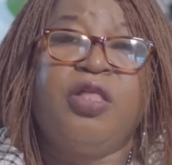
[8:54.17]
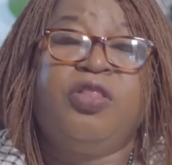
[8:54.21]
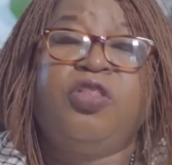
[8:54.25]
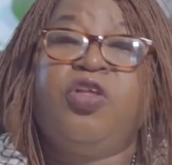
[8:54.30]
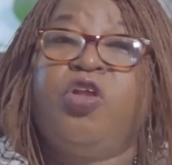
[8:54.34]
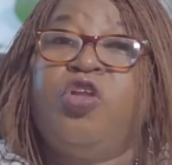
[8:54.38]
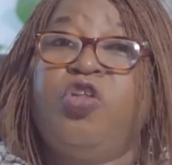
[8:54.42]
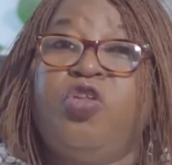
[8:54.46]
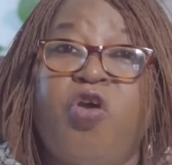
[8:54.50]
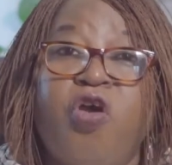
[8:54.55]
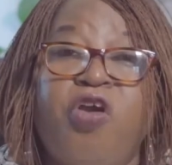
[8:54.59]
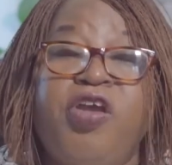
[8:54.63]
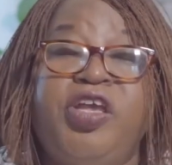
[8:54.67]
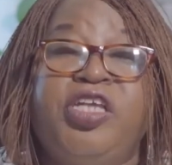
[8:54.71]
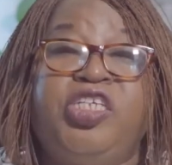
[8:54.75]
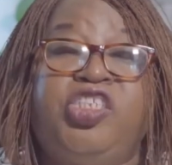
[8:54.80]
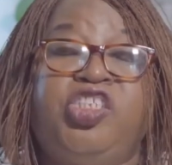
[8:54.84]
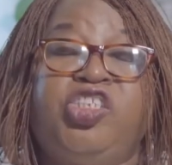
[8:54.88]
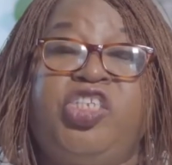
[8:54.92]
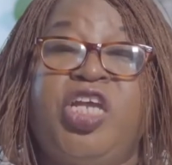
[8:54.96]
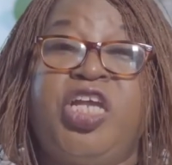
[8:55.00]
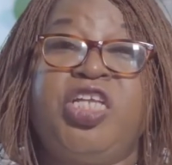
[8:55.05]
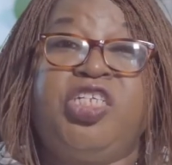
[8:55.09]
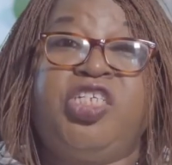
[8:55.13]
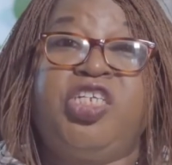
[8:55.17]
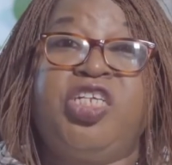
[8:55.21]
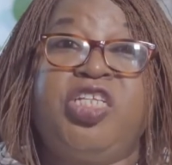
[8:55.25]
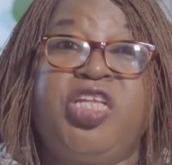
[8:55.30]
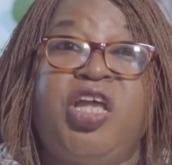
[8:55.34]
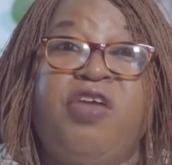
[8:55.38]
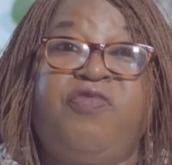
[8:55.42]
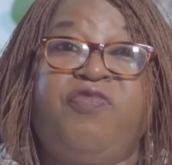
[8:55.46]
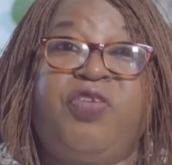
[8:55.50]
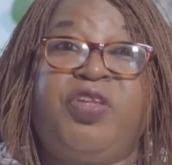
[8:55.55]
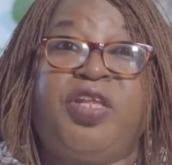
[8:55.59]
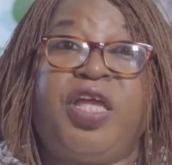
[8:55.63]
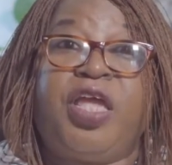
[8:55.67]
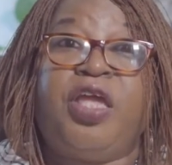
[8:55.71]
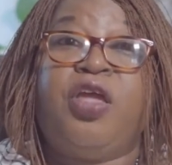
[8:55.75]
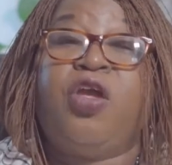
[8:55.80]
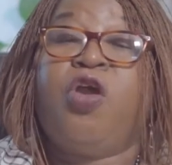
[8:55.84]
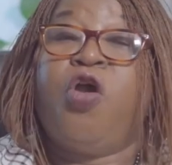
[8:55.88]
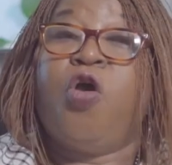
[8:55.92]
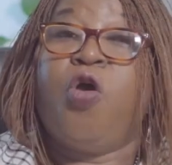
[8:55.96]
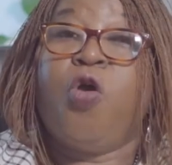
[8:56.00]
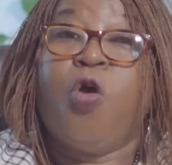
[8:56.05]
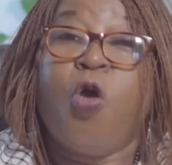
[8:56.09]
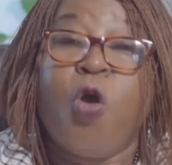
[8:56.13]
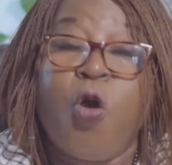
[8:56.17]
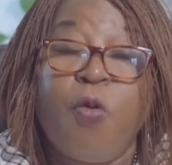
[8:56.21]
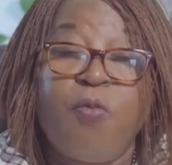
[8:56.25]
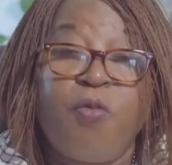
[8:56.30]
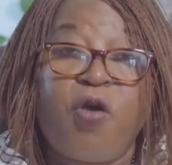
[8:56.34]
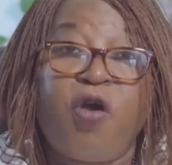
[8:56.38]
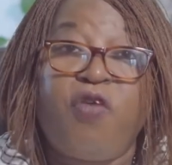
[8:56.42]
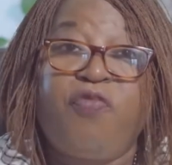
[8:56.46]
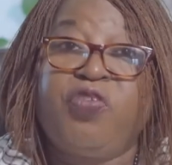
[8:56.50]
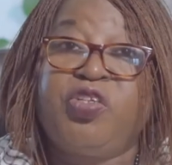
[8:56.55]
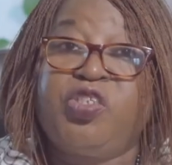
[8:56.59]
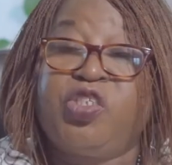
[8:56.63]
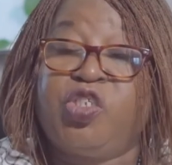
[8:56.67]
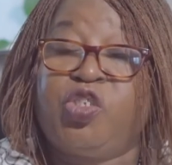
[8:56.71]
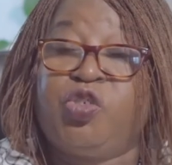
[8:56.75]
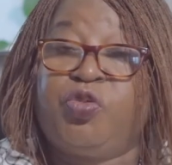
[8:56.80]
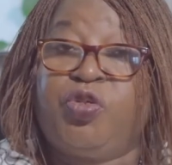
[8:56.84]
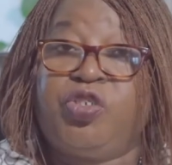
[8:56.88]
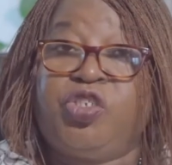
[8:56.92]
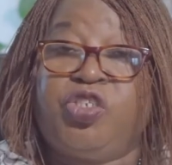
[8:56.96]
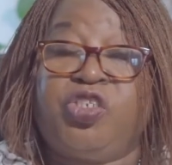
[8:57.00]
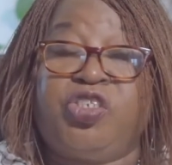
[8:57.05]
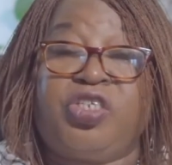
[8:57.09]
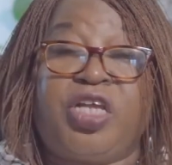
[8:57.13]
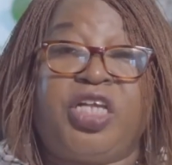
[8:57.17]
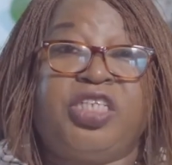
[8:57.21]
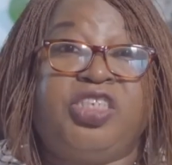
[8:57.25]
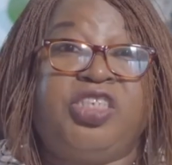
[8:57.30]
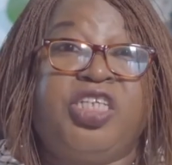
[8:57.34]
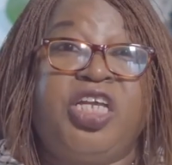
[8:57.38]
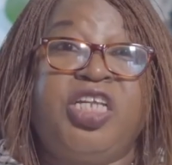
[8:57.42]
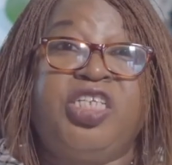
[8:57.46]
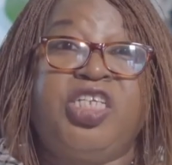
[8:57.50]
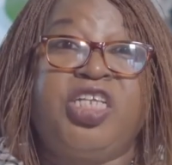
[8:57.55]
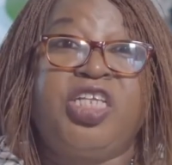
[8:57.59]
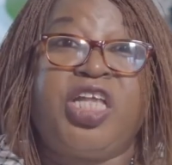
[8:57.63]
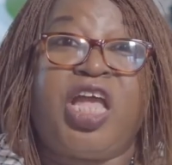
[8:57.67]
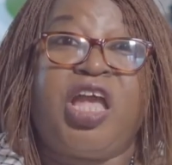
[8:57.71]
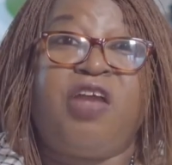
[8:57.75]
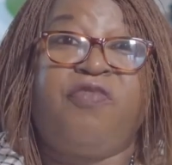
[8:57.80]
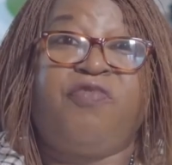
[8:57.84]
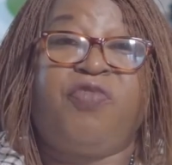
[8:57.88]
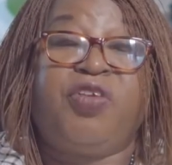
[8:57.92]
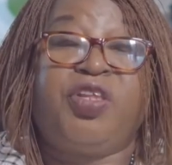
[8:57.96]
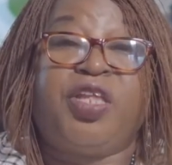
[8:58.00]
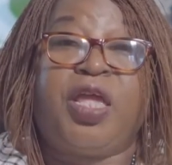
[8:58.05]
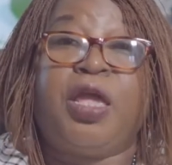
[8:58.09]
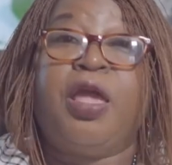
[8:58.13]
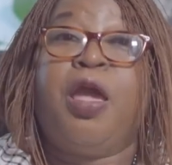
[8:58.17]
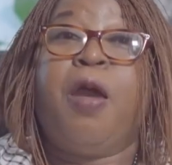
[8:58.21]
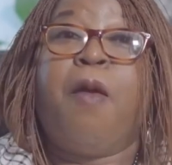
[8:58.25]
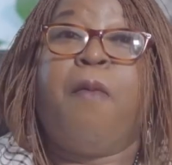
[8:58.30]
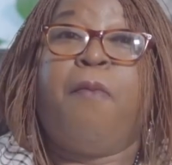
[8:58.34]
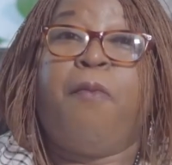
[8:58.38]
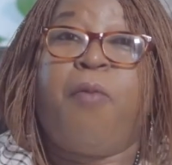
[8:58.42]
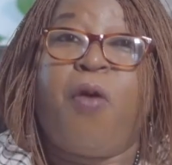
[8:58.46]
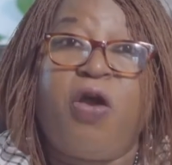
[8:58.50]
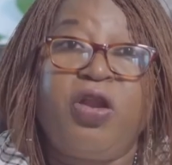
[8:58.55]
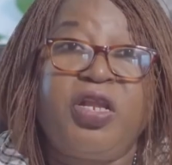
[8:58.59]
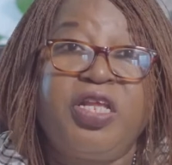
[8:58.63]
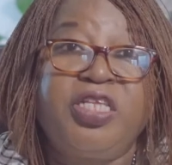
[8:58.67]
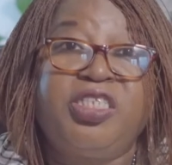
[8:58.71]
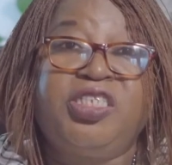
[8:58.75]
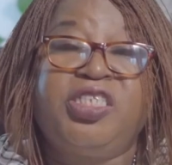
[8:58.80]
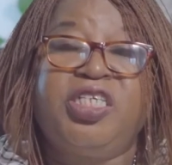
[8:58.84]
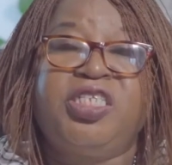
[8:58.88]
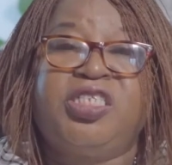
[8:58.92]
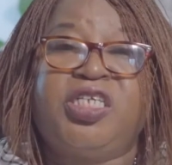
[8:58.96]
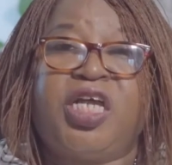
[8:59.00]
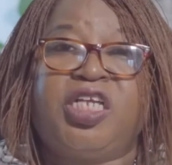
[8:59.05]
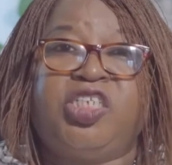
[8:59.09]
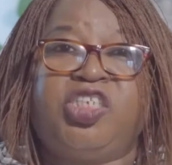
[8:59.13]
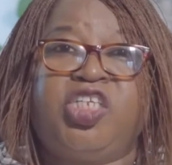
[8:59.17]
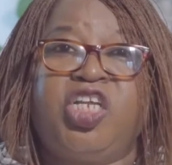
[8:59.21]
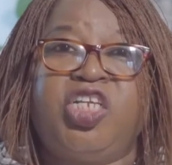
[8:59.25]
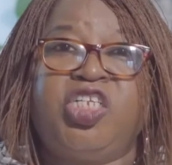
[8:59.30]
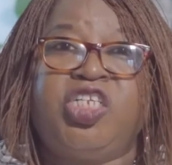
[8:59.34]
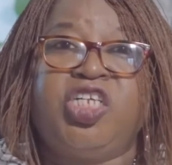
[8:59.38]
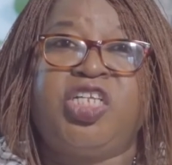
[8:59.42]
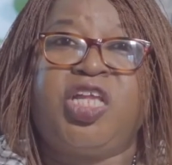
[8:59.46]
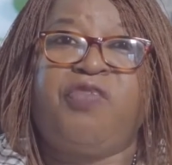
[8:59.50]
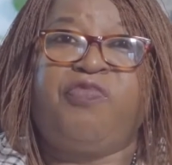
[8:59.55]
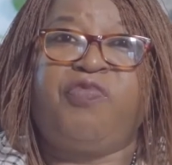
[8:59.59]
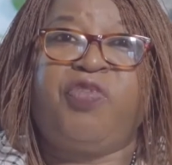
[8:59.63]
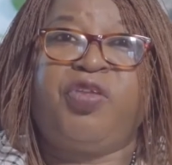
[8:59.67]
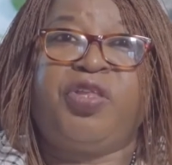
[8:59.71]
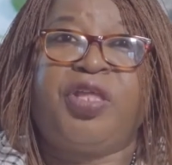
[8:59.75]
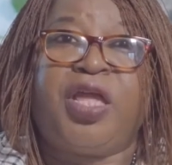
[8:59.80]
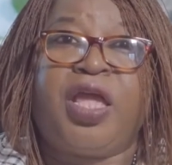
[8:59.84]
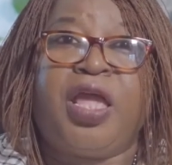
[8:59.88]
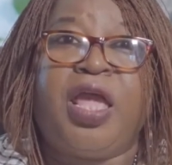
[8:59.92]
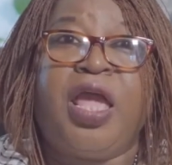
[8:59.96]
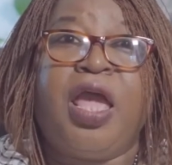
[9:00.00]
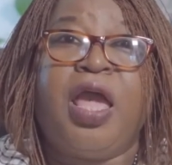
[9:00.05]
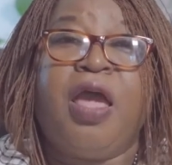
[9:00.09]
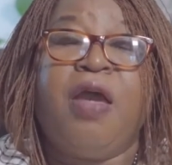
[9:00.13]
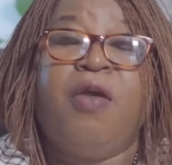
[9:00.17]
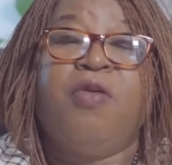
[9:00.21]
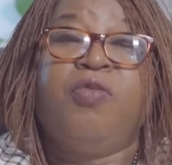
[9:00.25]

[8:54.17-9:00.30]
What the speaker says: The law is changing every day. Home office situations are changing every day. Policies are changing every day.